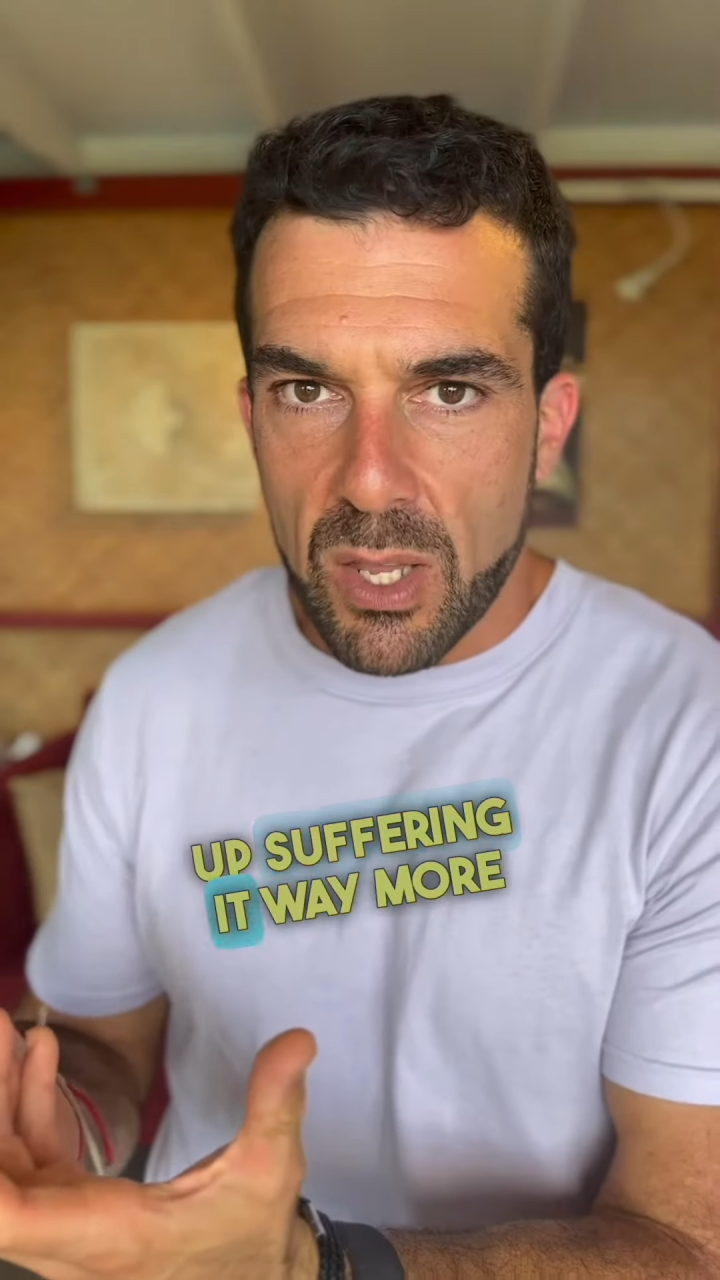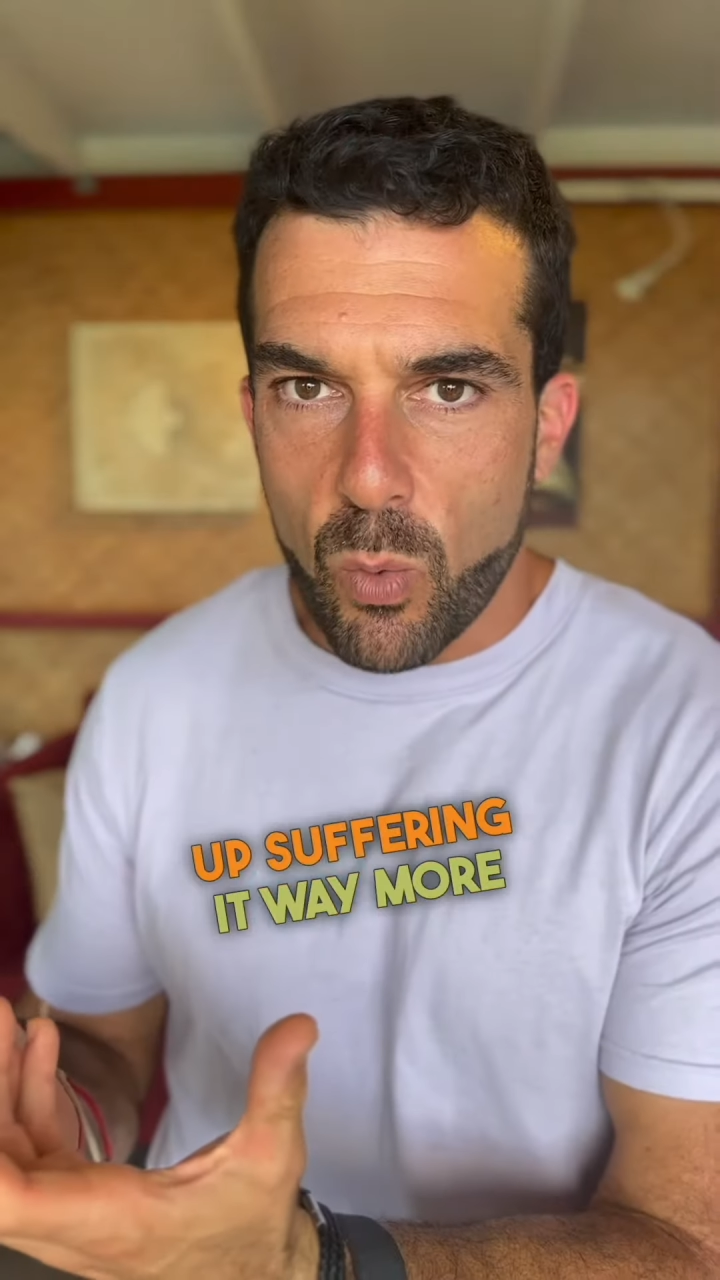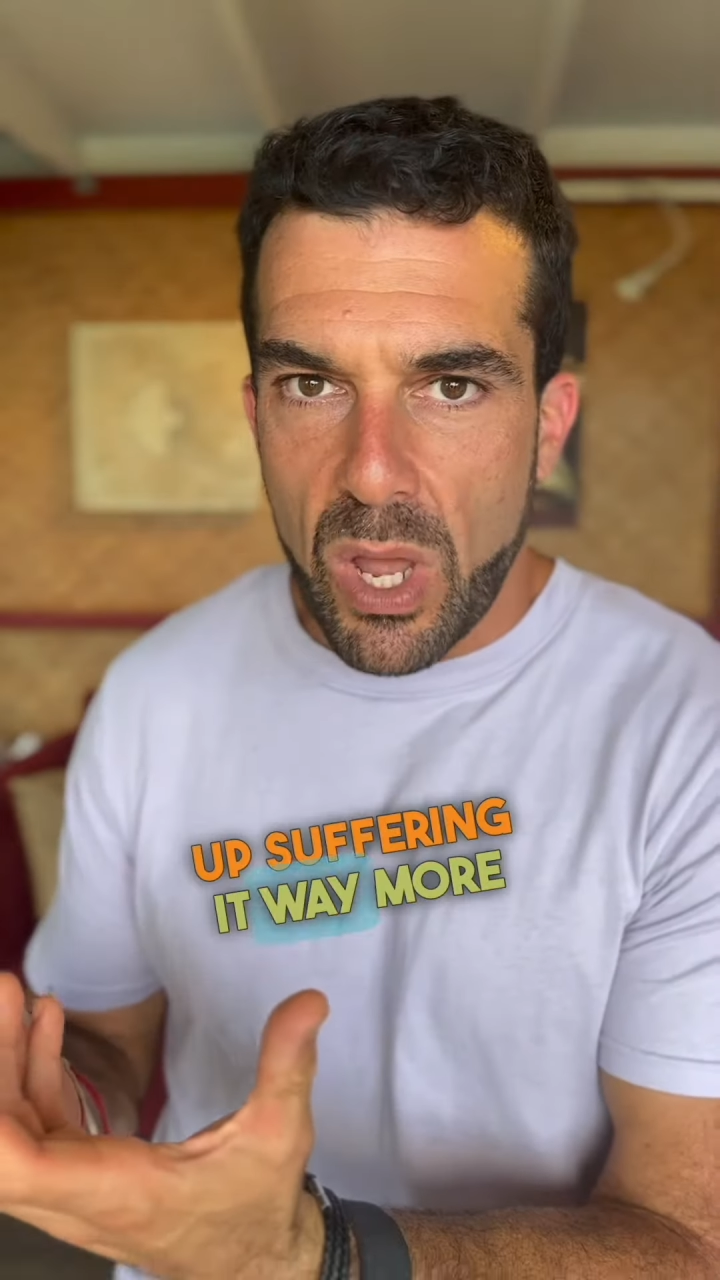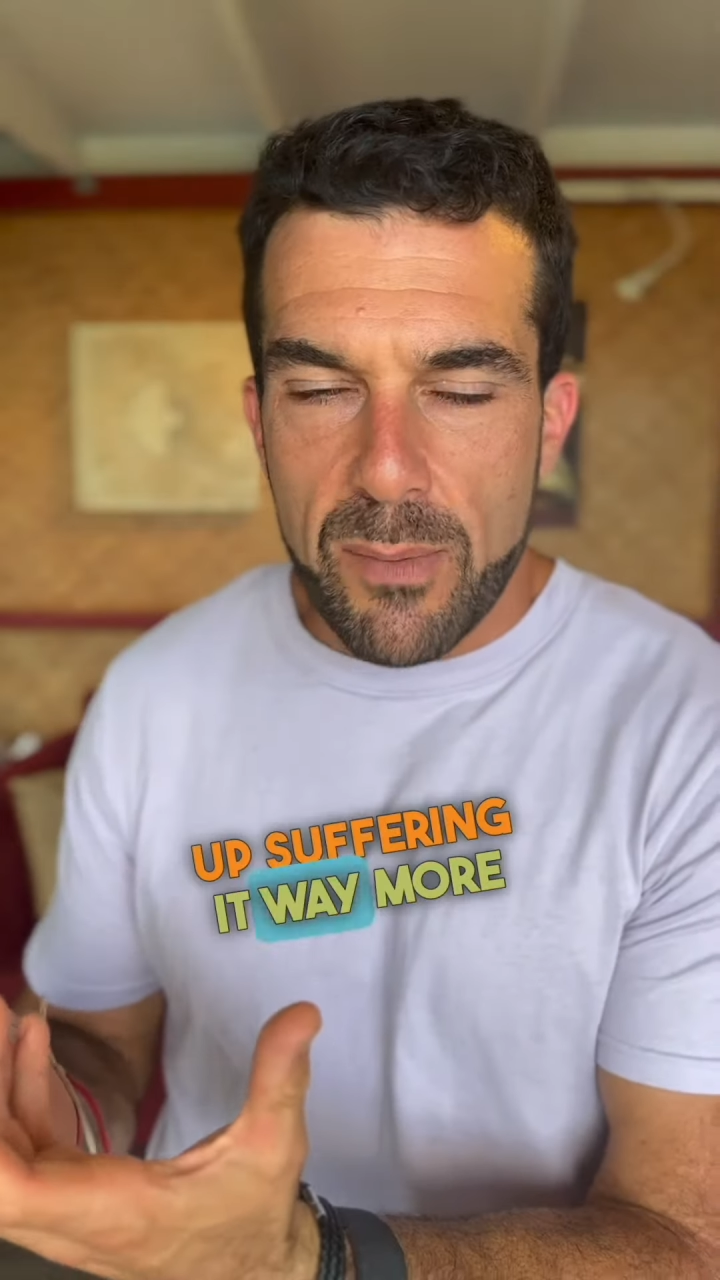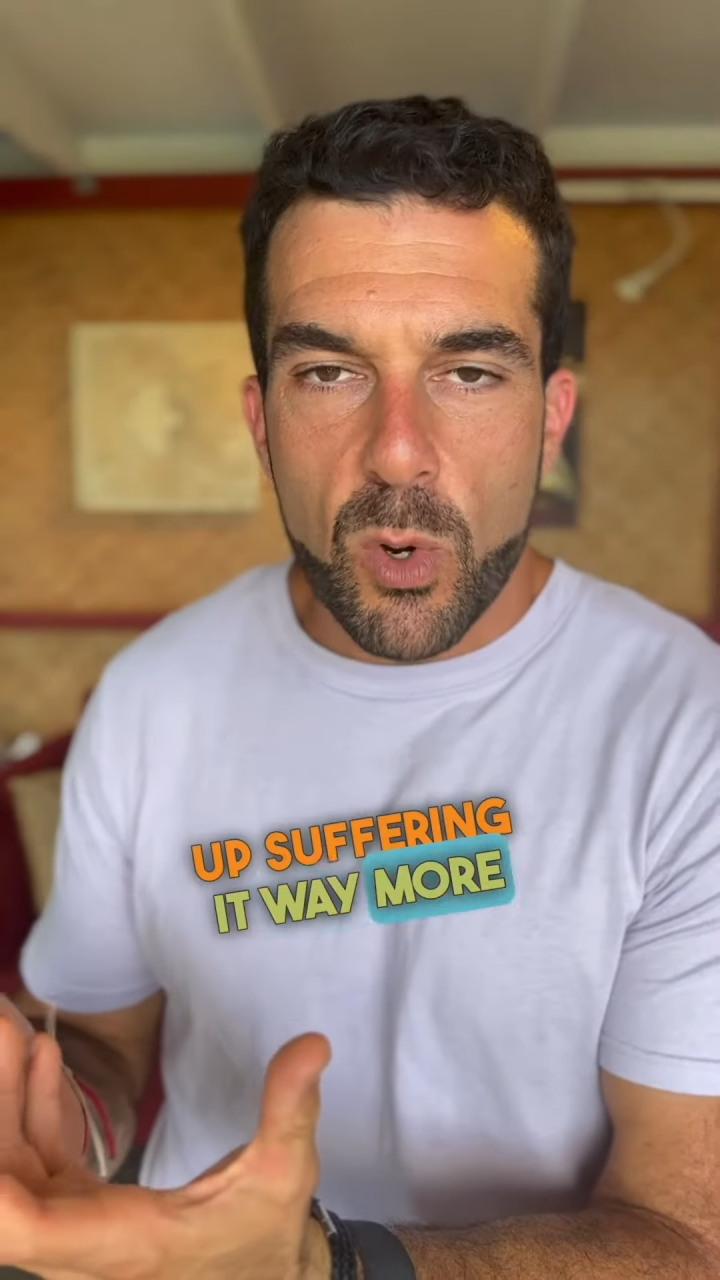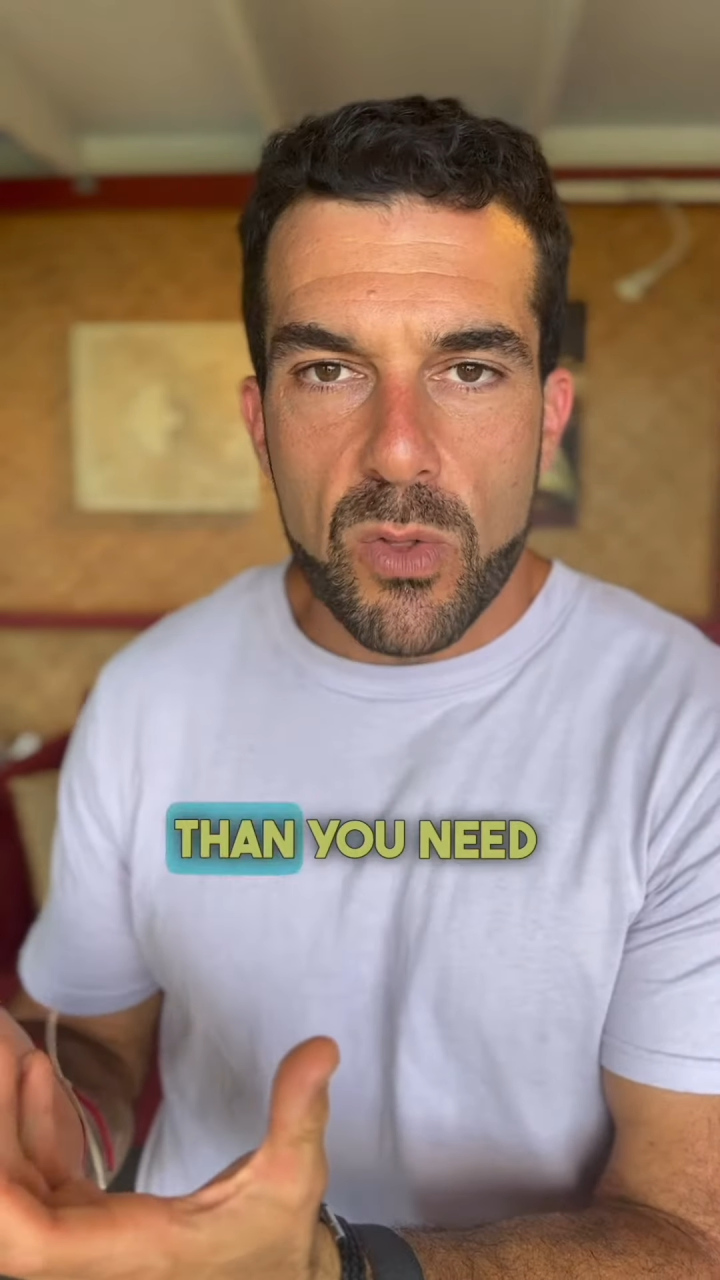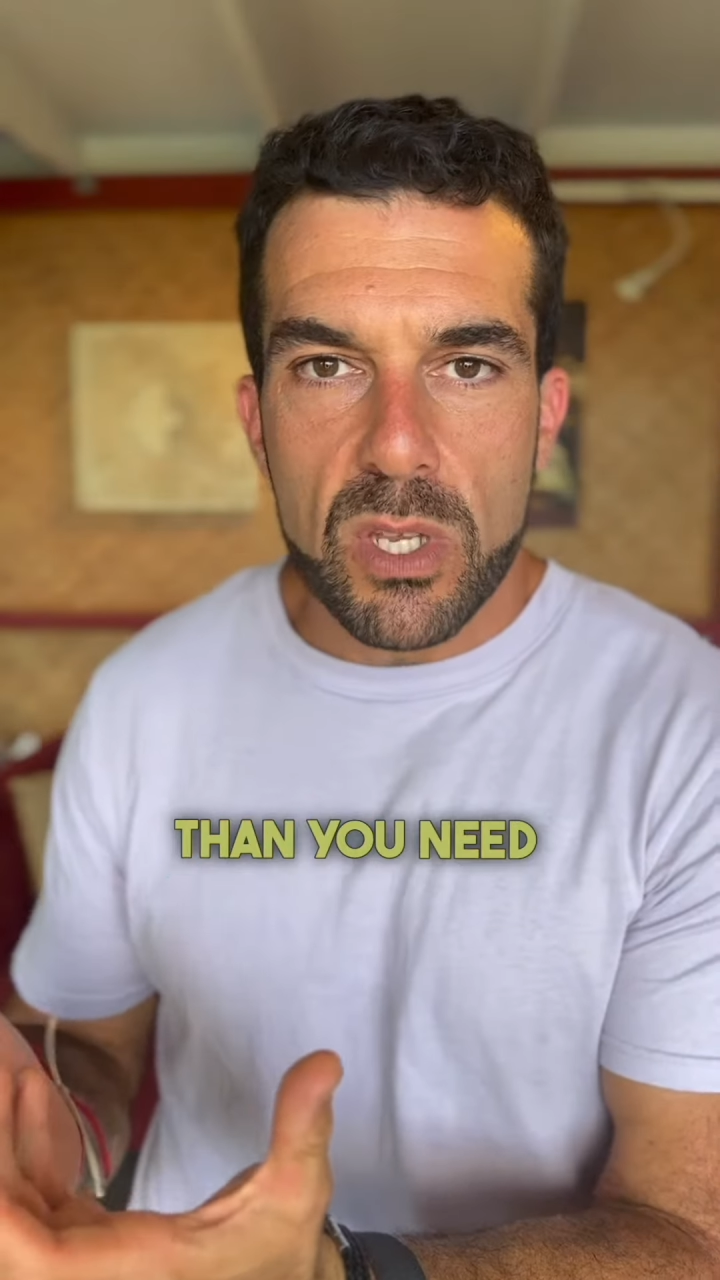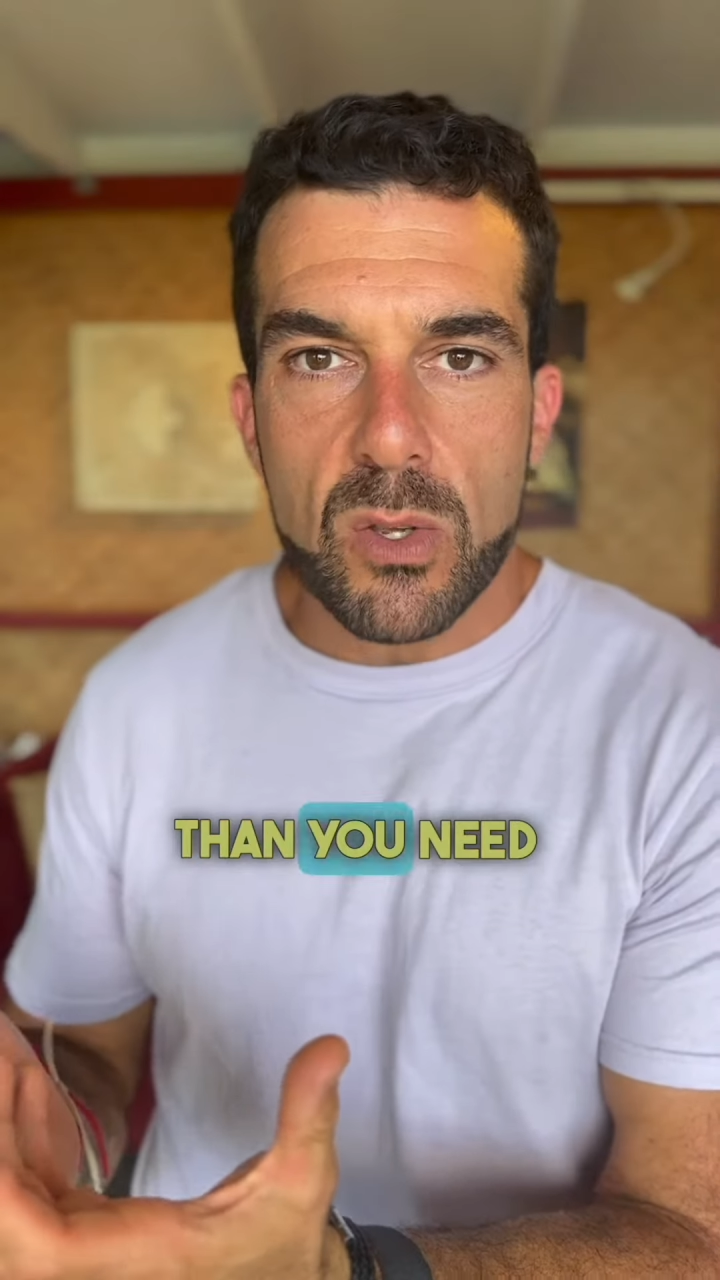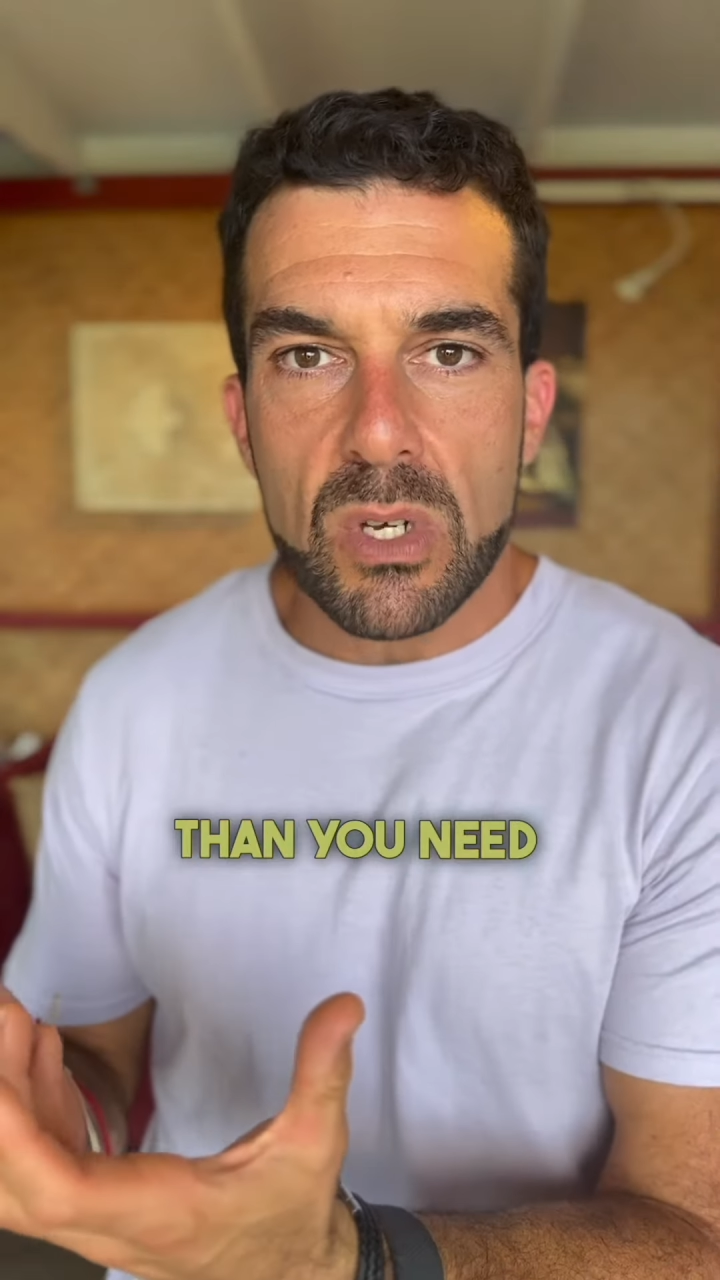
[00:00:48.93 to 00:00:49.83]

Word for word: way more than you